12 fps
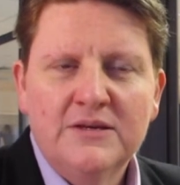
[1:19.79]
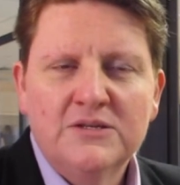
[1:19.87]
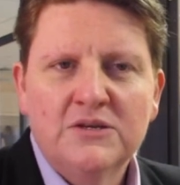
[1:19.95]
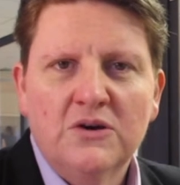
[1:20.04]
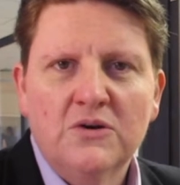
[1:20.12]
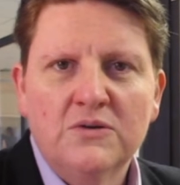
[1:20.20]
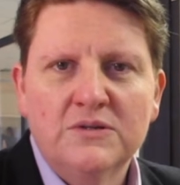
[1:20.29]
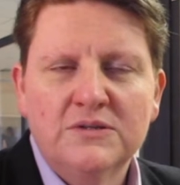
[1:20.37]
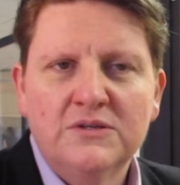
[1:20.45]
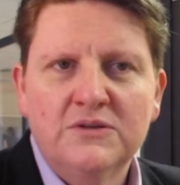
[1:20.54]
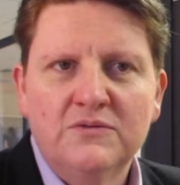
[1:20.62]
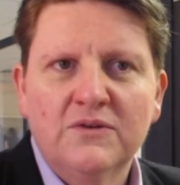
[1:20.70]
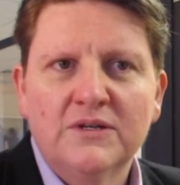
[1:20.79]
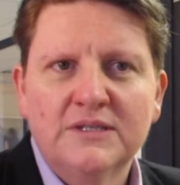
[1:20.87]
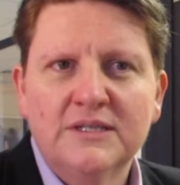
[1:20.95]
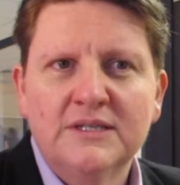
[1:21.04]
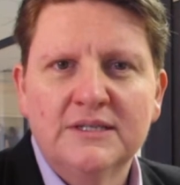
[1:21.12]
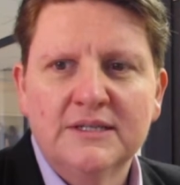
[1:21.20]
So it's the new
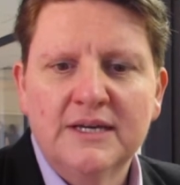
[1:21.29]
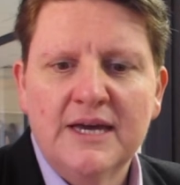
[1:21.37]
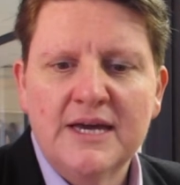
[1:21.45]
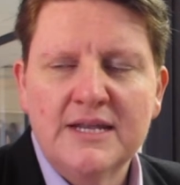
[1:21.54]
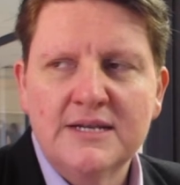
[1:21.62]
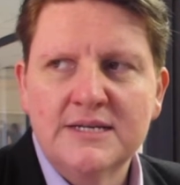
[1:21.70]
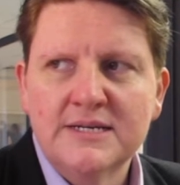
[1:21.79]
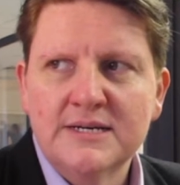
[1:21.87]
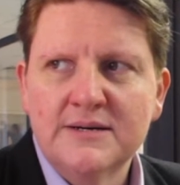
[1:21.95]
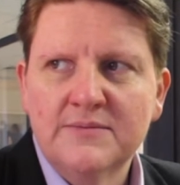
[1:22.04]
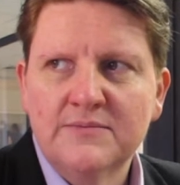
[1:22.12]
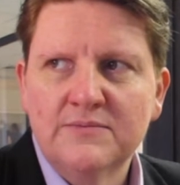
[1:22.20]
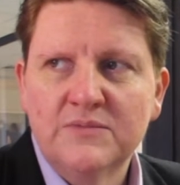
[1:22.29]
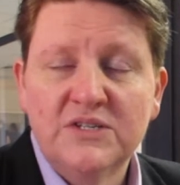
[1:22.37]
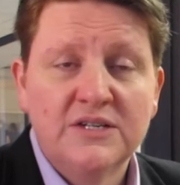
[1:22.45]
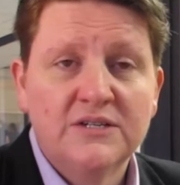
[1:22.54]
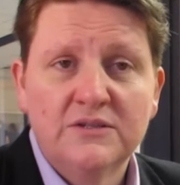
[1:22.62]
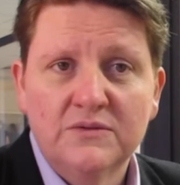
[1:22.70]
frontier and
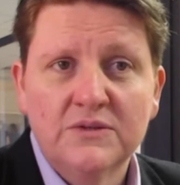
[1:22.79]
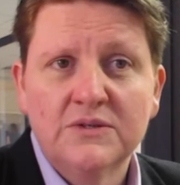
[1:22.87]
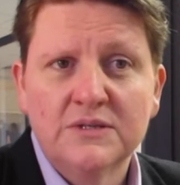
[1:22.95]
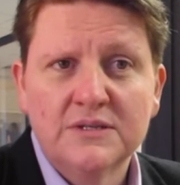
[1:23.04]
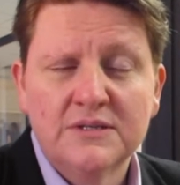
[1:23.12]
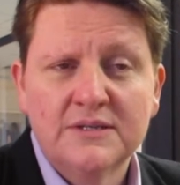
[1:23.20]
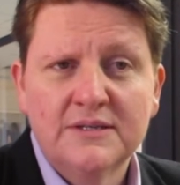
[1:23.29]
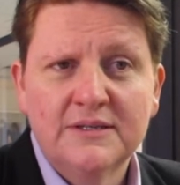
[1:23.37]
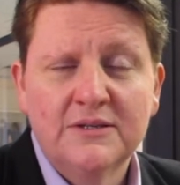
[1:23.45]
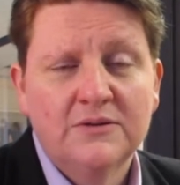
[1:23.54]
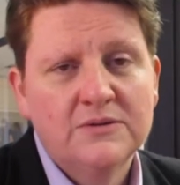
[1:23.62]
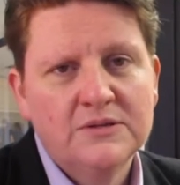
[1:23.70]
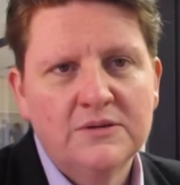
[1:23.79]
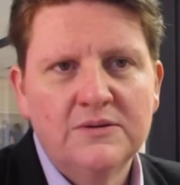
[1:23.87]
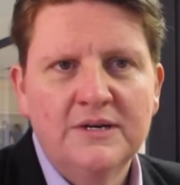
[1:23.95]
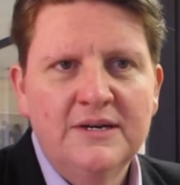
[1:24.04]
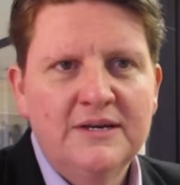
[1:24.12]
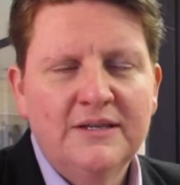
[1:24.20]
gender diverse, you know. So
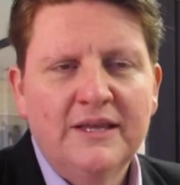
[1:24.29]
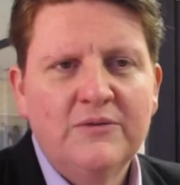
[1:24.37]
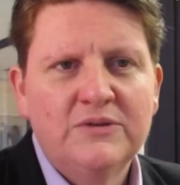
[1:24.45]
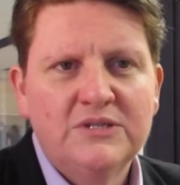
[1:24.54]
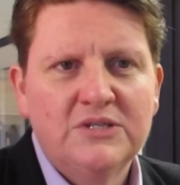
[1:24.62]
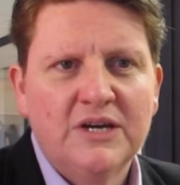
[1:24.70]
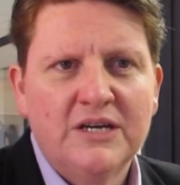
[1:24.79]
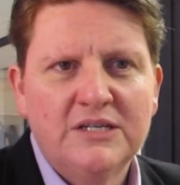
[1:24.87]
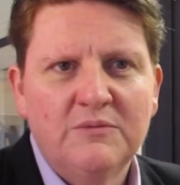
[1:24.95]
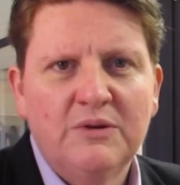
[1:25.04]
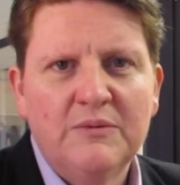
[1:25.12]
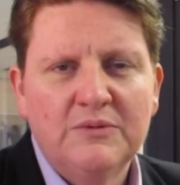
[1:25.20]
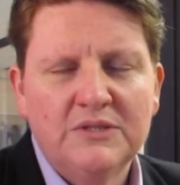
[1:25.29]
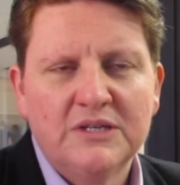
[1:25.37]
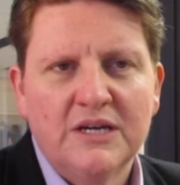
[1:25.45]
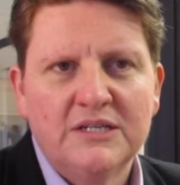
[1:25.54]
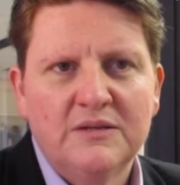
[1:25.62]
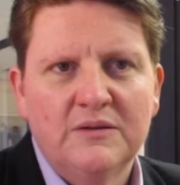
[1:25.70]
language is changing, people are
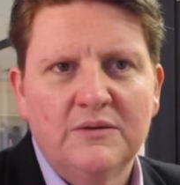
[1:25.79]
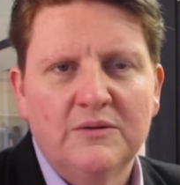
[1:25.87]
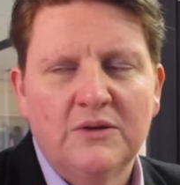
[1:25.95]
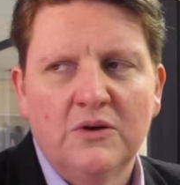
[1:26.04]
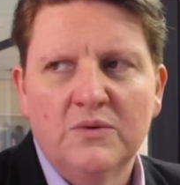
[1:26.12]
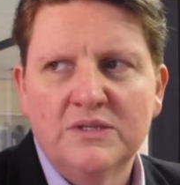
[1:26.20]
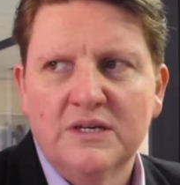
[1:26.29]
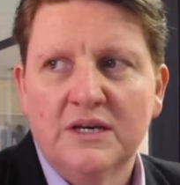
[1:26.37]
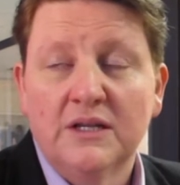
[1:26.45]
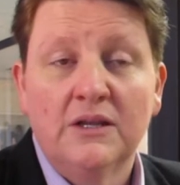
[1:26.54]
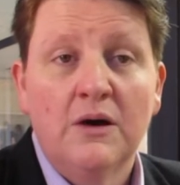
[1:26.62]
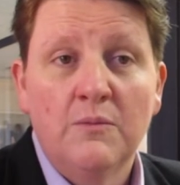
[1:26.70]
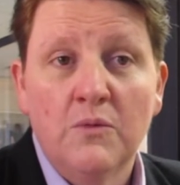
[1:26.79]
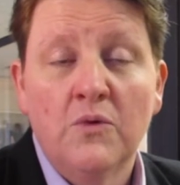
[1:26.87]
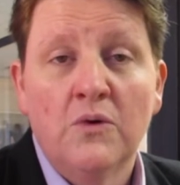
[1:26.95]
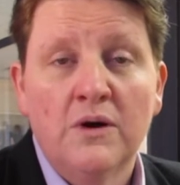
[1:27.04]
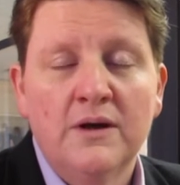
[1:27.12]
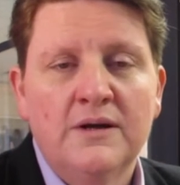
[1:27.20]
changing. You know, we're seeing a lot
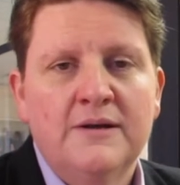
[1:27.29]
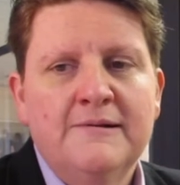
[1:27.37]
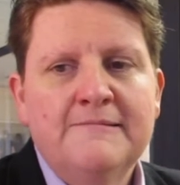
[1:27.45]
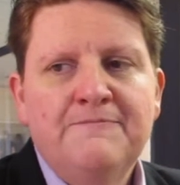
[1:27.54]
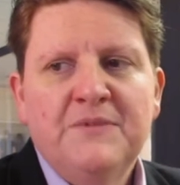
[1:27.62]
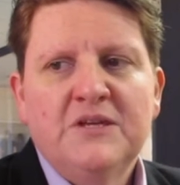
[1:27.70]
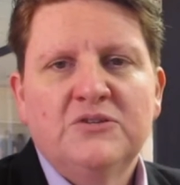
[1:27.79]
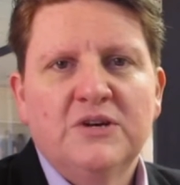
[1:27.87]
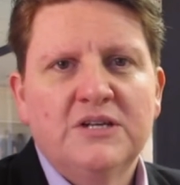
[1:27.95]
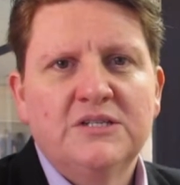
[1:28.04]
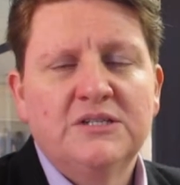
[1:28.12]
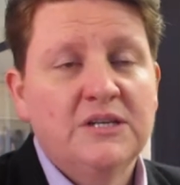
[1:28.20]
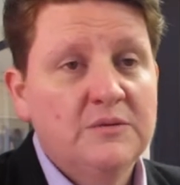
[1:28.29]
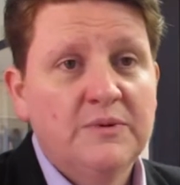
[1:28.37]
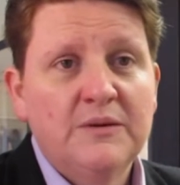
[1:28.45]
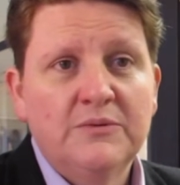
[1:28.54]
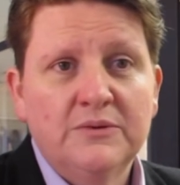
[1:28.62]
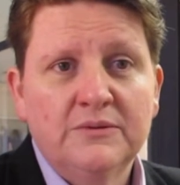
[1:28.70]
more transgender
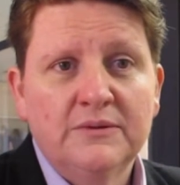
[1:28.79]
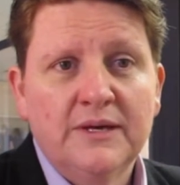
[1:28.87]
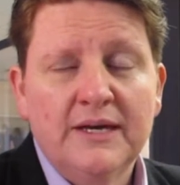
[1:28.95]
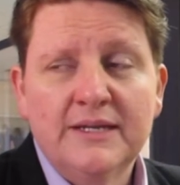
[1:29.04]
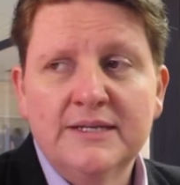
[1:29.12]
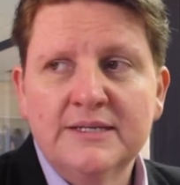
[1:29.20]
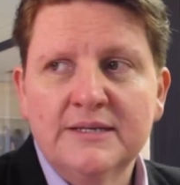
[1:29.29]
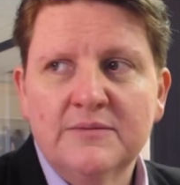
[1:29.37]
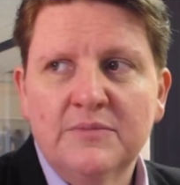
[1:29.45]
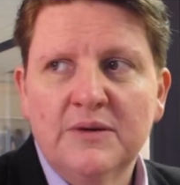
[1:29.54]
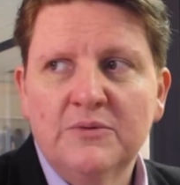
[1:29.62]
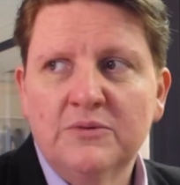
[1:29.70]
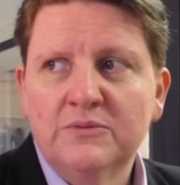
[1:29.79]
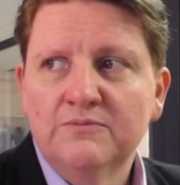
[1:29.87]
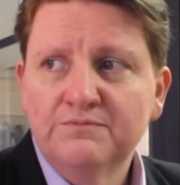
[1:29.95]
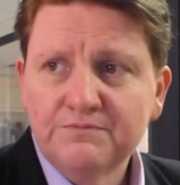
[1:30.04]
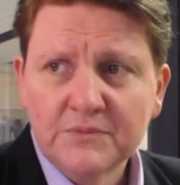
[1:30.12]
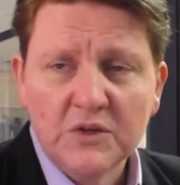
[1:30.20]
people and people
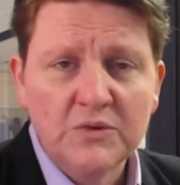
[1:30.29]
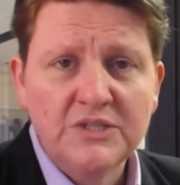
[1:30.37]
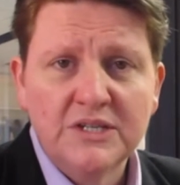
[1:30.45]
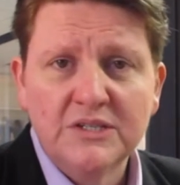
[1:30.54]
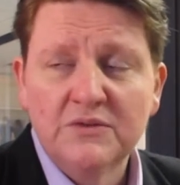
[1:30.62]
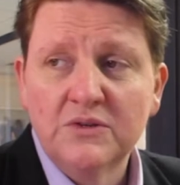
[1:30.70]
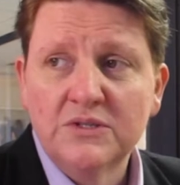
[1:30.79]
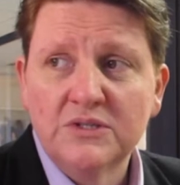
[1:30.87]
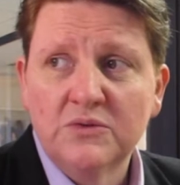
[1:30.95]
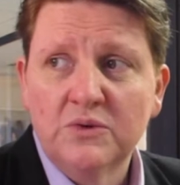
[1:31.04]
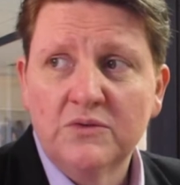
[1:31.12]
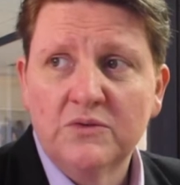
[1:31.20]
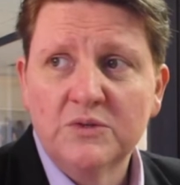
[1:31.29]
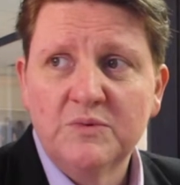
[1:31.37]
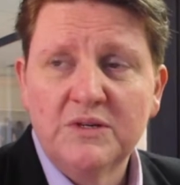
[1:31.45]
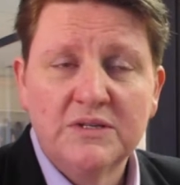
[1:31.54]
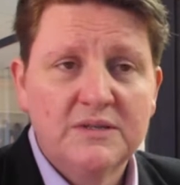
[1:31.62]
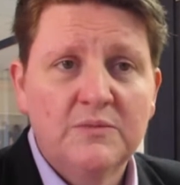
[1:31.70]
who are gender diverse in the workforce
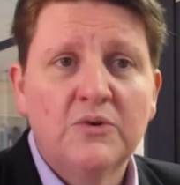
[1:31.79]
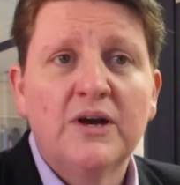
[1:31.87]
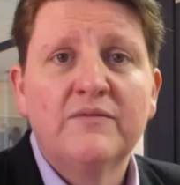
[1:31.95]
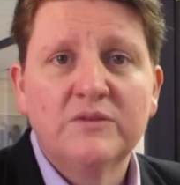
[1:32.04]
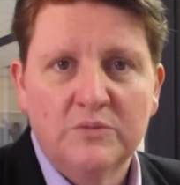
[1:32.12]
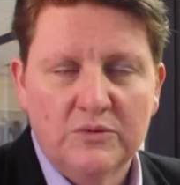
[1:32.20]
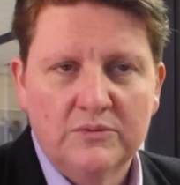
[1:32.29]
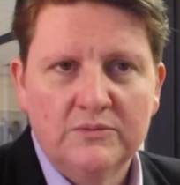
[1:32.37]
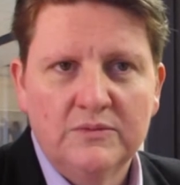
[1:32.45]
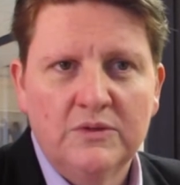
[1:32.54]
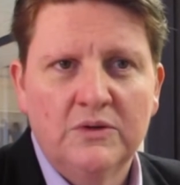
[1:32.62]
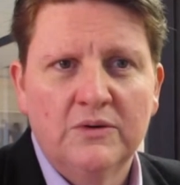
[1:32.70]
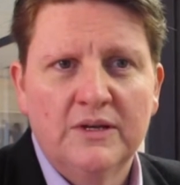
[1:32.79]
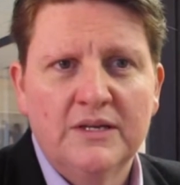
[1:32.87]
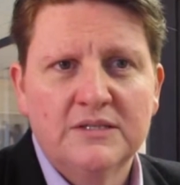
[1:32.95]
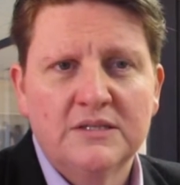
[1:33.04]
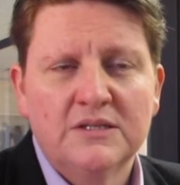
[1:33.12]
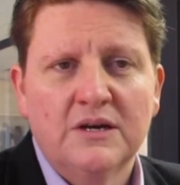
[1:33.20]
because they're more comfortable, you know, and
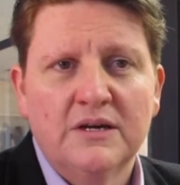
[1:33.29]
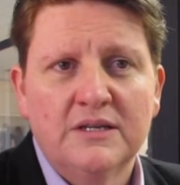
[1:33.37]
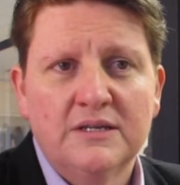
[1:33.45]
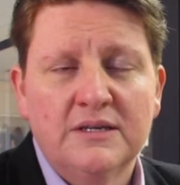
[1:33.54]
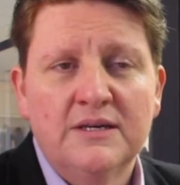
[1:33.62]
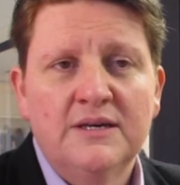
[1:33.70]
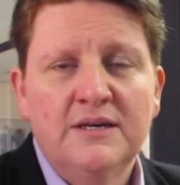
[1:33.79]
as society